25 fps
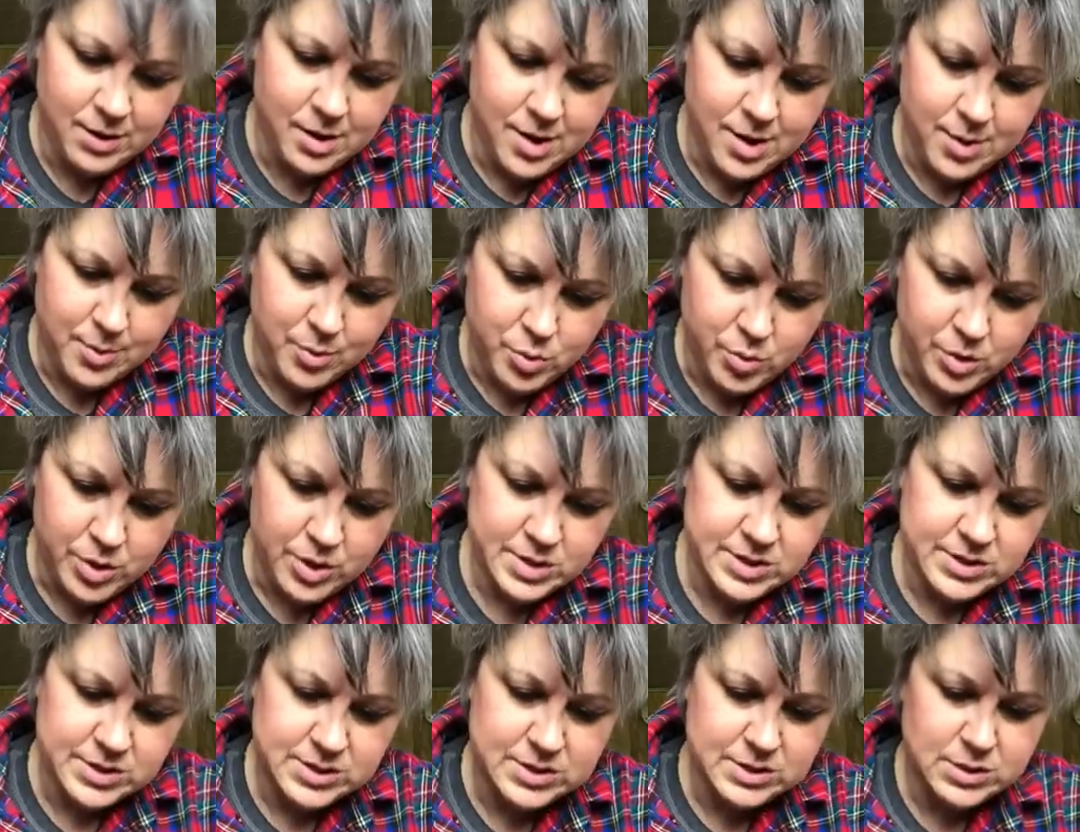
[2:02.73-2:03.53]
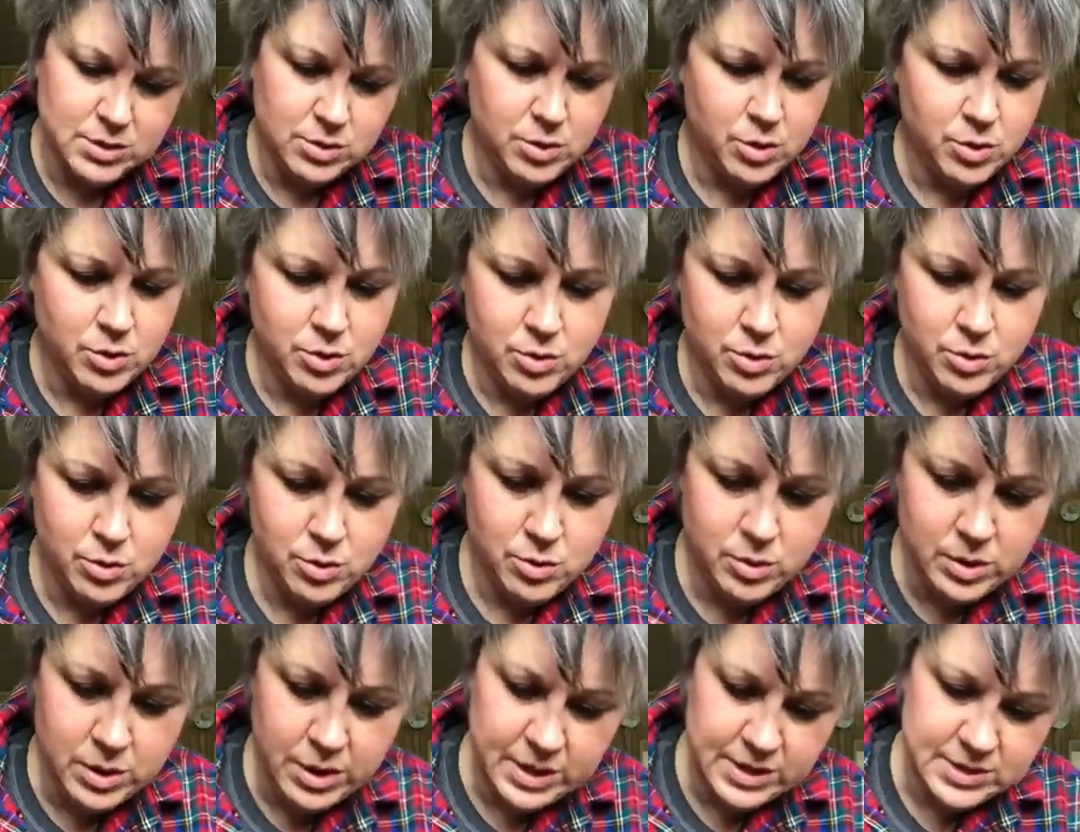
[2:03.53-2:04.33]
I'm going to
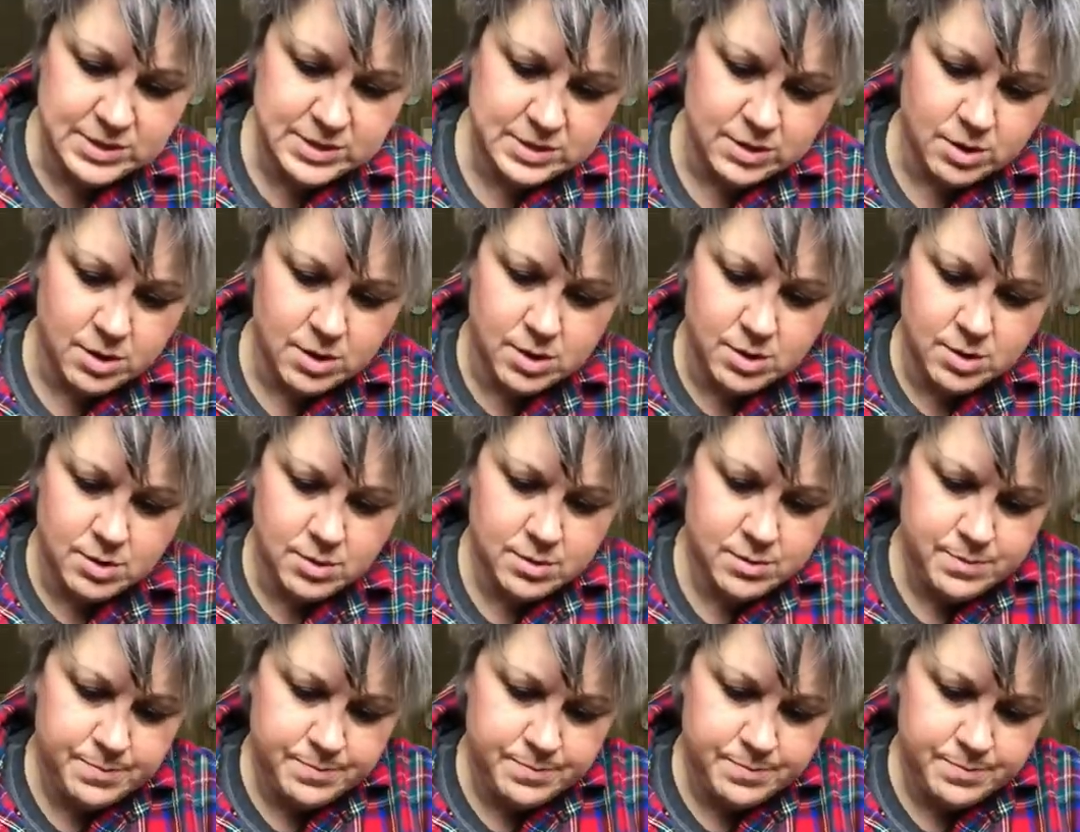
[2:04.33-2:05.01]
slowly start